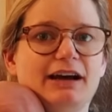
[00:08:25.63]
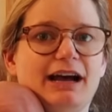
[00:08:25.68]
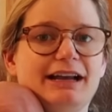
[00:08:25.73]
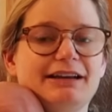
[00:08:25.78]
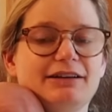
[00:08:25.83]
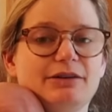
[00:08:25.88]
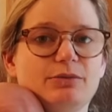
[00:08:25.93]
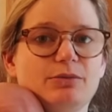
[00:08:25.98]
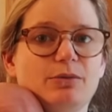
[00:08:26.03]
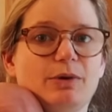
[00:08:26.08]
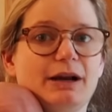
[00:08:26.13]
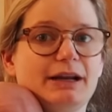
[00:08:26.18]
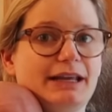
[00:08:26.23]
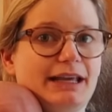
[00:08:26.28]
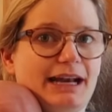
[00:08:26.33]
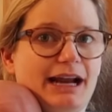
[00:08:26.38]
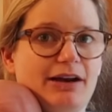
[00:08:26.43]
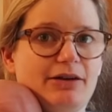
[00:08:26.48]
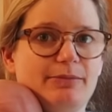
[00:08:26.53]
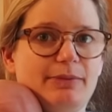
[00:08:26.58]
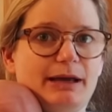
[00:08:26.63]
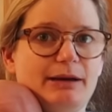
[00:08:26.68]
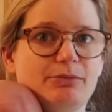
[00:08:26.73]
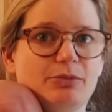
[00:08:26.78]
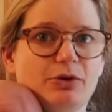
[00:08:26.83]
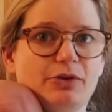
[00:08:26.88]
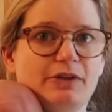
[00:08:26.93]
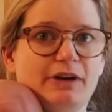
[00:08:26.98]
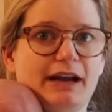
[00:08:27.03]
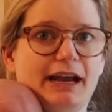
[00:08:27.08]
I didn't want to get out of bed
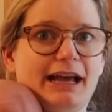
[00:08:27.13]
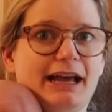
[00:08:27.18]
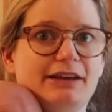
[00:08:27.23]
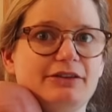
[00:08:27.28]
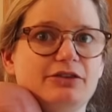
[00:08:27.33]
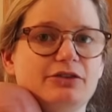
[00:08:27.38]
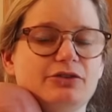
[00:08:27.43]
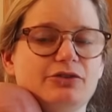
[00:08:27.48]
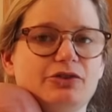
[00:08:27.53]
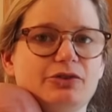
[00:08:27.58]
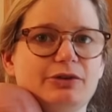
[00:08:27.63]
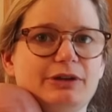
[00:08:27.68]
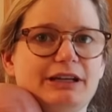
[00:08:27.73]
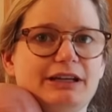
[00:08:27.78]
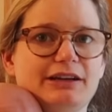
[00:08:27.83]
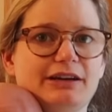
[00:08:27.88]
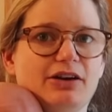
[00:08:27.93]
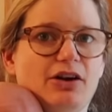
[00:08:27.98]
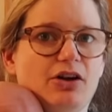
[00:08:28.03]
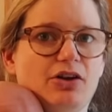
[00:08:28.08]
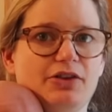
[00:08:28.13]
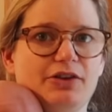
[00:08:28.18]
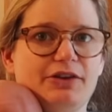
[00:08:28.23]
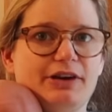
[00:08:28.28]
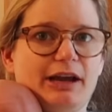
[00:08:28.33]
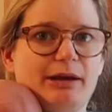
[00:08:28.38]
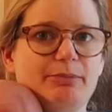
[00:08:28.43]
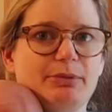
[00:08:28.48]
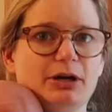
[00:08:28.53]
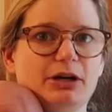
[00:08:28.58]
more than I had to, so he did all the
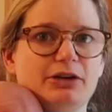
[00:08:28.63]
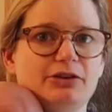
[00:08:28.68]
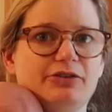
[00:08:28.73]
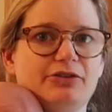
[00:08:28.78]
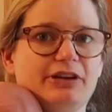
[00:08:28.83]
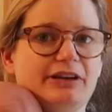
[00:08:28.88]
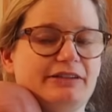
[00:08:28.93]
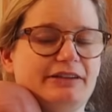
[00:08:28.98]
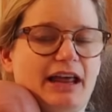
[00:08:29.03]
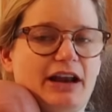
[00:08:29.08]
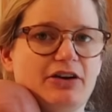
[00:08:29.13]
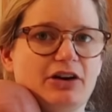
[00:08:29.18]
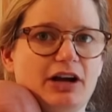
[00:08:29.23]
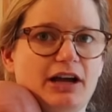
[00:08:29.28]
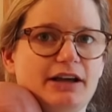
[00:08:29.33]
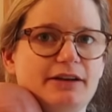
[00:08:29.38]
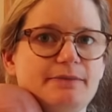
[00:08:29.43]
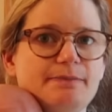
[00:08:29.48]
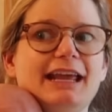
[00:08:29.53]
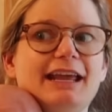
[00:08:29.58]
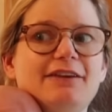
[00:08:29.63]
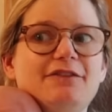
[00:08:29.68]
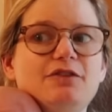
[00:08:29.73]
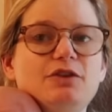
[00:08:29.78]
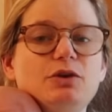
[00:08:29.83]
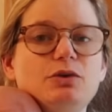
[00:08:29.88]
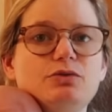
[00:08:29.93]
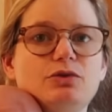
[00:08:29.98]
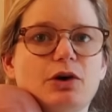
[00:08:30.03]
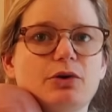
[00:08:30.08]
diapers, etc. If
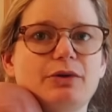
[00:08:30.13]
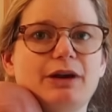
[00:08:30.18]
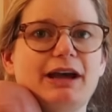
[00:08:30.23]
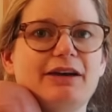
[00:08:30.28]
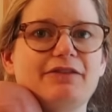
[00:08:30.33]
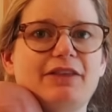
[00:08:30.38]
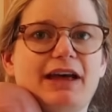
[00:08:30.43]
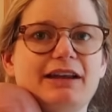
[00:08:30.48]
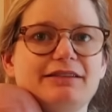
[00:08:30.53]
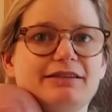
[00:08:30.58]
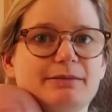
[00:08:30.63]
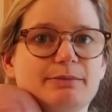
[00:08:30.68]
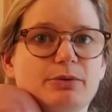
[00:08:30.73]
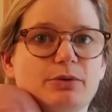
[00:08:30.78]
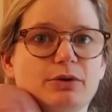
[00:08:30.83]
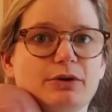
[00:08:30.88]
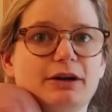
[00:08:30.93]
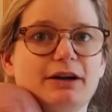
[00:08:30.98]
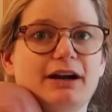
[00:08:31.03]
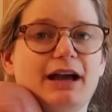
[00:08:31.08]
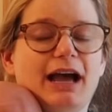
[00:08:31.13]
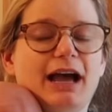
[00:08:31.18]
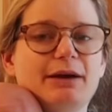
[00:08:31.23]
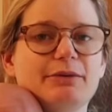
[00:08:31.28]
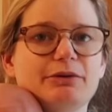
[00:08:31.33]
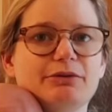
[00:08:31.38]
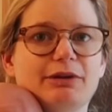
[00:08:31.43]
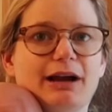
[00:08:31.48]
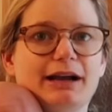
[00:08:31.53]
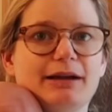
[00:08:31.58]
you don't have that support, I
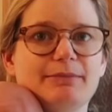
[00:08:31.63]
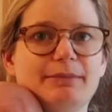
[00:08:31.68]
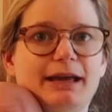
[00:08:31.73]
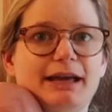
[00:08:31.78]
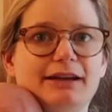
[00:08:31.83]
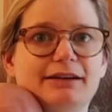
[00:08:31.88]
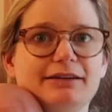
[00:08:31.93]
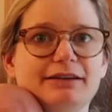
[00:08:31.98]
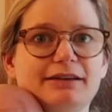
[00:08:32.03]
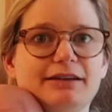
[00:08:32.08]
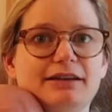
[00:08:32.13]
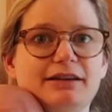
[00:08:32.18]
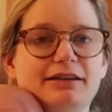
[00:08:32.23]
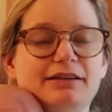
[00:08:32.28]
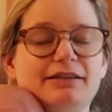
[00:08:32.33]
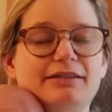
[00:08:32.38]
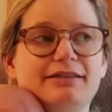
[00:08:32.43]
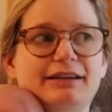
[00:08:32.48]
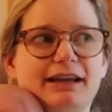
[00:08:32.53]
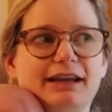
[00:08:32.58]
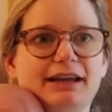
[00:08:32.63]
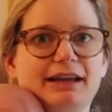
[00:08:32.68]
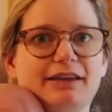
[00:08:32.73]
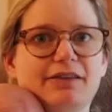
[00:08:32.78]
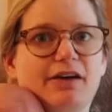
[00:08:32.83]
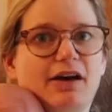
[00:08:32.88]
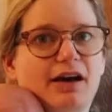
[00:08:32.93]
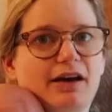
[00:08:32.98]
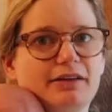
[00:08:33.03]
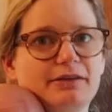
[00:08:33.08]
would recommend staying in
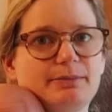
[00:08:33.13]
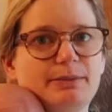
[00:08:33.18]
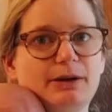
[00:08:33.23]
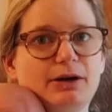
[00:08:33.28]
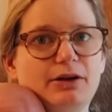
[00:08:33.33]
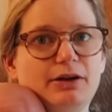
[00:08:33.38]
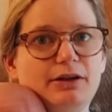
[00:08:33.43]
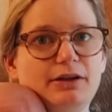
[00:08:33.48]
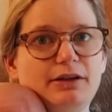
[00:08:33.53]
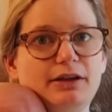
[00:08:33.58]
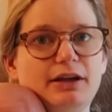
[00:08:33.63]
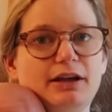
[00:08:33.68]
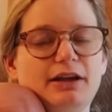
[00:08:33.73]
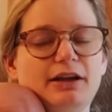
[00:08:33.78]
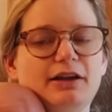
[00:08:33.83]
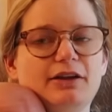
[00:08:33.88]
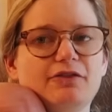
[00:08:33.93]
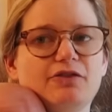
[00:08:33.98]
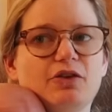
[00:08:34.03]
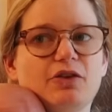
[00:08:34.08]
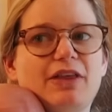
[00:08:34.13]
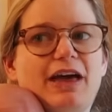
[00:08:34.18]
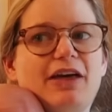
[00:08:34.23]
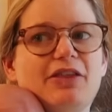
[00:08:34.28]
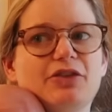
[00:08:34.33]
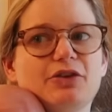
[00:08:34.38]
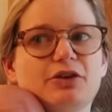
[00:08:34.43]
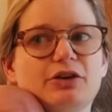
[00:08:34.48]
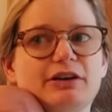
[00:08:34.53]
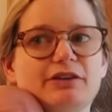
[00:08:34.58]
the hospital for
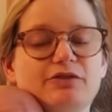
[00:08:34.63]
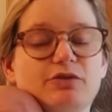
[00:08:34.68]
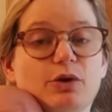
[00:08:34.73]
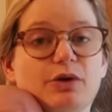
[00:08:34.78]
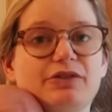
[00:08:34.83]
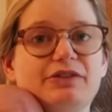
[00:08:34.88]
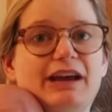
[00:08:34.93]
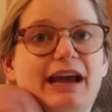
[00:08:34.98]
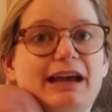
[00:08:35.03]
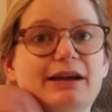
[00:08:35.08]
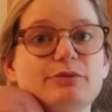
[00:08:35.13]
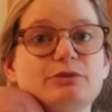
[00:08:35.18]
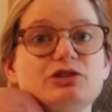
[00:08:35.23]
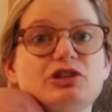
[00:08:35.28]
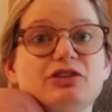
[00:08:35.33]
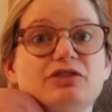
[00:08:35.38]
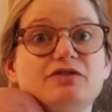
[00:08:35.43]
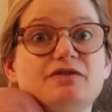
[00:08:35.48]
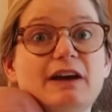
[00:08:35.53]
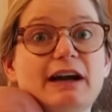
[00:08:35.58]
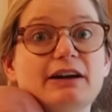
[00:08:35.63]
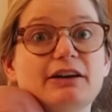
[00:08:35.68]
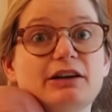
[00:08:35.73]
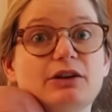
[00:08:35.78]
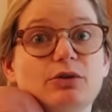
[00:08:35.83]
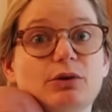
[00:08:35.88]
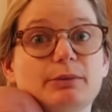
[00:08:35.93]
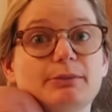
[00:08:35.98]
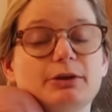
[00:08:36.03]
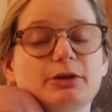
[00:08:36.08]
that 3rd and 4th day, which is very
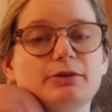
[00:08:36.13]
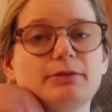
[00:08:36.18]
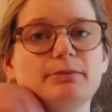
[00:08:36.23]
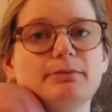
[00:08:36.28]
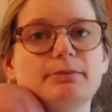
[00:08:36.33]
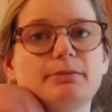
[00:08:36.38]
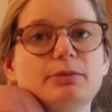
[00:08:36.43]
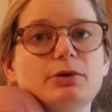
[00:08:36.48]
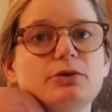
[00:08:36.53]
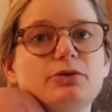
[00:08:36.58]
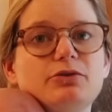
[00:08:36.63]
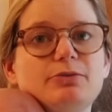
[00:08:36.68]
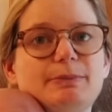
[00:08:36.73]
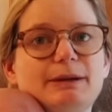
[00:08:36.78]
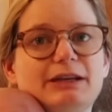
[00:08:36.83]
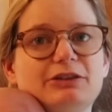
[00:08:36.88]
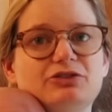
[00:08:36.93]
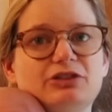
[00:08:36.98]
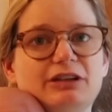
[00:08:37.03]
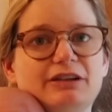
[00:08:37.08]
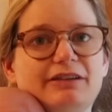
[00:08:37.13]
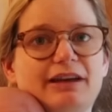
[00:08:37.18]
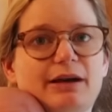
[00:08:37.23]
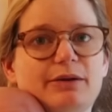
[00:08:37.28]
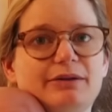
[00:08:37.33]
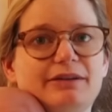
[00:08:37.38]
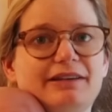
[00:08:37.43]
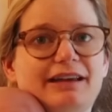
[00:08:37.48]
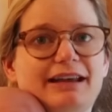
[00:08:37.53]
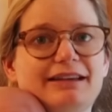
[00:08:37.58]
normal. Most patients, I
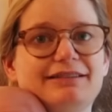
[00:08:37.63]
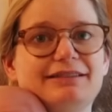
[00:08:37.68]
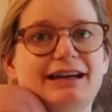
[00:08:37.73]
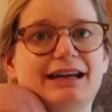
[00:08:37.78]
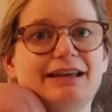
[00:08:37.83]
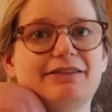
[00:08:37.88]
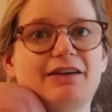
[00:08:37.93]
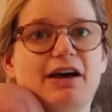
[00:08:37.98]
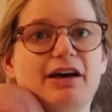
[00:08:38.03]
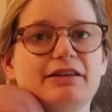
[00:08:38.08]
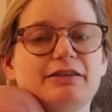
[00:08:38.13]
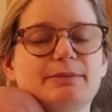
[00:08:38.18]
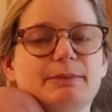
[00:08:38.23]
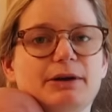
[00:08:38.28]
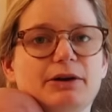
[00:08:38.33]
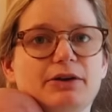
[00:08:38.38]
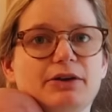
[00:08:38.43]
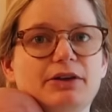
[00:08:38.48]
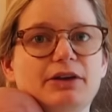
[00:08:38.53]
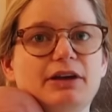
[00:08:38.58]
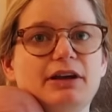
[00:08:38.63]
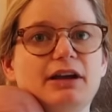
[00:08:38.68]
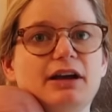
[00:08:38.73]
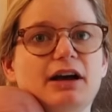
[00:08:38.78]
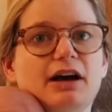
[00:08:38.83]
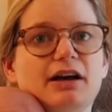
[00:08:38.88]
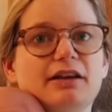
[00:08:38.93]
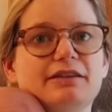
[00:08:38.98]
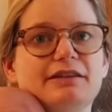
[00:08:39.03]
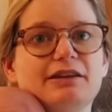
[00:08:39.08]
would say, stay in the hospital
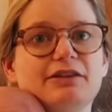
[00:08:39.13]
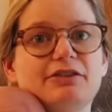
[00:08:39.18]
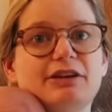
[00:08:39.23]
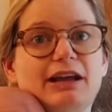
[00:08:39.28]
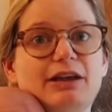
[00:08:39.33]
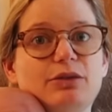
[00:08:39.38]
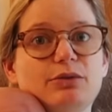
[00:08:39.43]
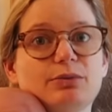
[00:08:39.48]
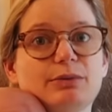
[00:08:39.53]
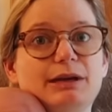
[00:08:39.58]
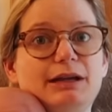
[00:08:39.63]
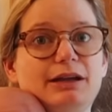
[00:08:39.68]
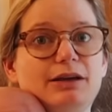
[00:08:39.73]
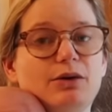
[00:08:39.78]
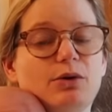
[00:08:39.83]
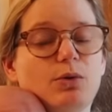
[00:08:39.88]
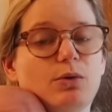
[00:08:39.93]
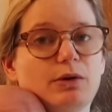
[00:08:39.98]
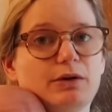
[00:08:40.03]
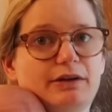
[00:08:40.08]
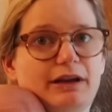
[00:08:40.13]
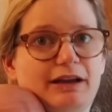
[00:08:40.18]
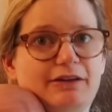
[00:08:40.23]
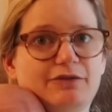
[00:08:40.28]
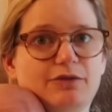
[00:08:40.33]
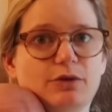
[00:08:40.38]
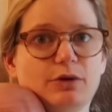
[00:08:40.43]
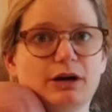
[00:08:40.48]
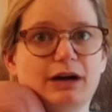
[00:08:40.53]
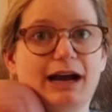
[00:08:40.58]
until day 3 or day
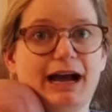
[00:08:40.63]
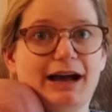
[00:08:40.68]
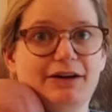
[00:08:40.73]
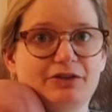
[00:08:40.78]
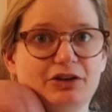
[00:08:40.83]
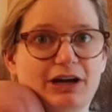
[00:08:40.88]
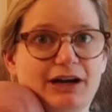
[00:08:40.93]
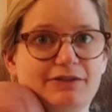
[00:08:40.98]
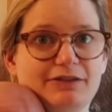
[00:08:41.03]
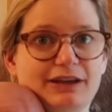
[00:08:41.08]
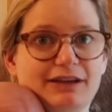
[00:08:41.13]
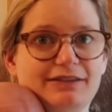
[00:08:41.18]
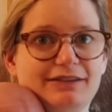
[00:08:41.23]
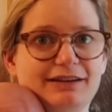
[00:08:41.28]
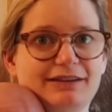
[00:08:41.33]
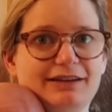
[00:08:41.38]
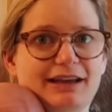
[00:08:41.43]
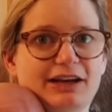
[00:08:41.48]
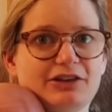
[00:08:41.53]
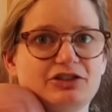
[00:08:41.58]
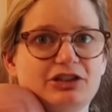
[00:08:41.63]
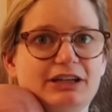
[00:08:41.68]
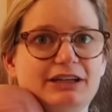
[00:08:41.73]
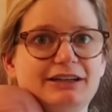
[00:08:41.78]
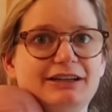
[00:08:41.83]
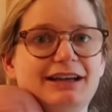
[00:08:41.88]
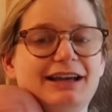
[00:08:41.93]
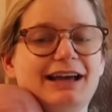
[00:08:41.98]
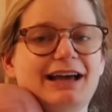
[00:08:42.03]
4 after having a C-section.